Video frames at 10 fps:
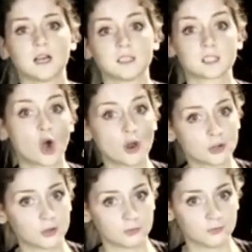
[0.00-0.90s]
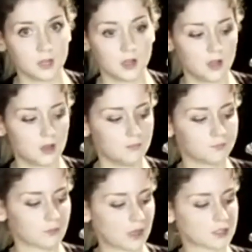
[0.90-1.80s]
it's conical,
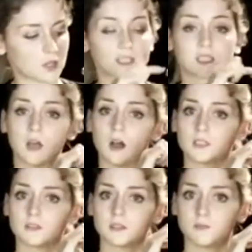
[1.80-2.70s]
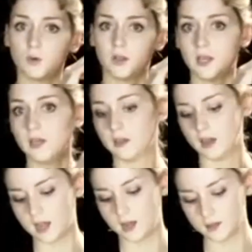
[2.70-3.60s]
so it starts smaller here
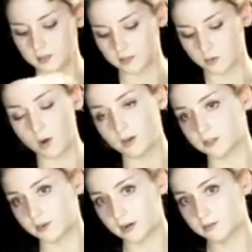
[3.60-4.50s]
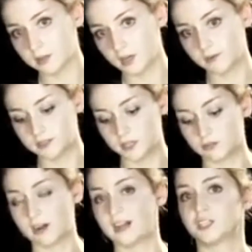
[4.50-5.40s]
and winds round and eventually
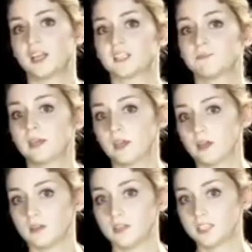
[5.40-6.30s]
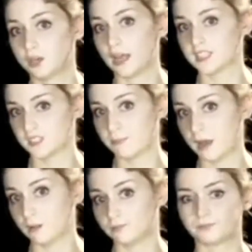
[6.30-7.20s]
gradually gets bigger until you get to the
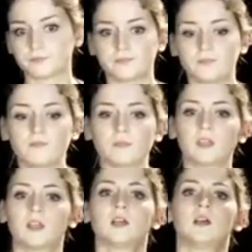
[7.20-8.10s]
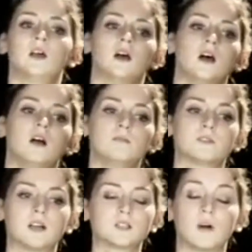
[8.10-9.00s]
bell. So
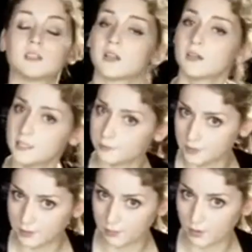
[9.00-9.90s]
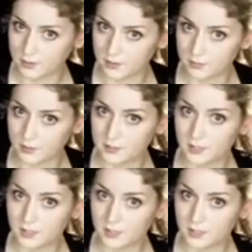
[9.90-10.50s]
that's why it's slightly different to other brass instruments.